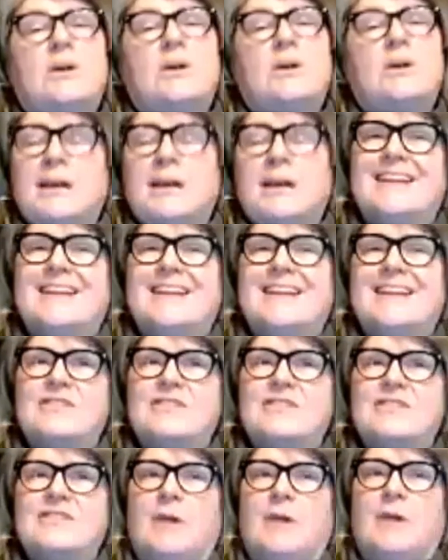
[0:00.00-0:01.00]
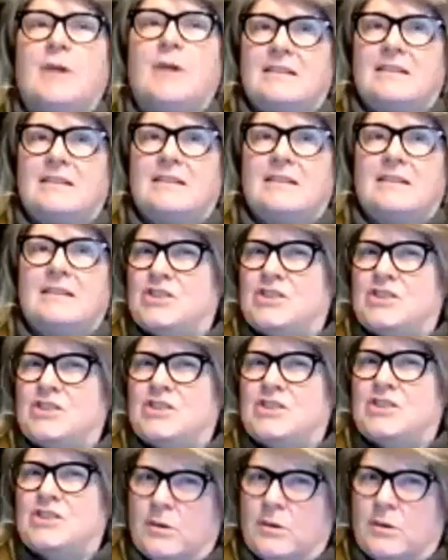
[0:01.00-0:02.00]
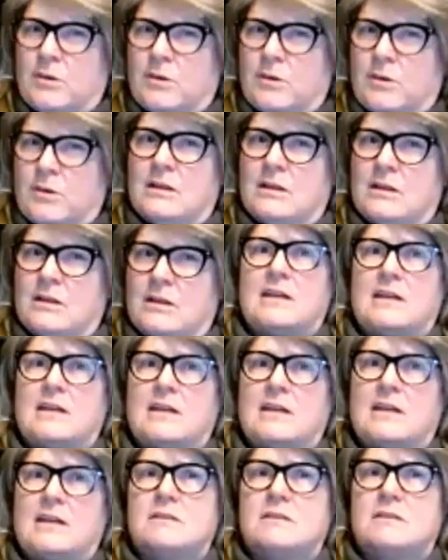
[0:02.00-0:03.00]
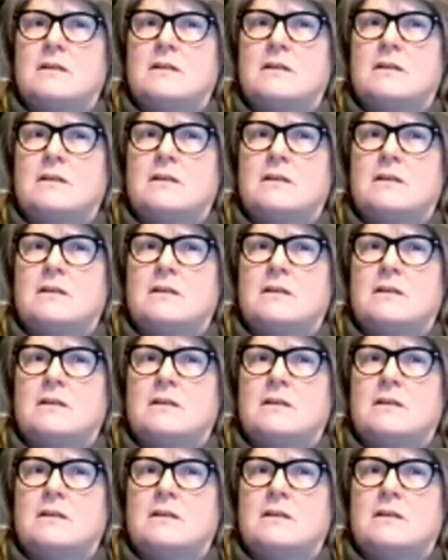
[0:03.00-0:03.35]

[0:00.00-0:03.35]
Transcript: a lot of time on in general post sales.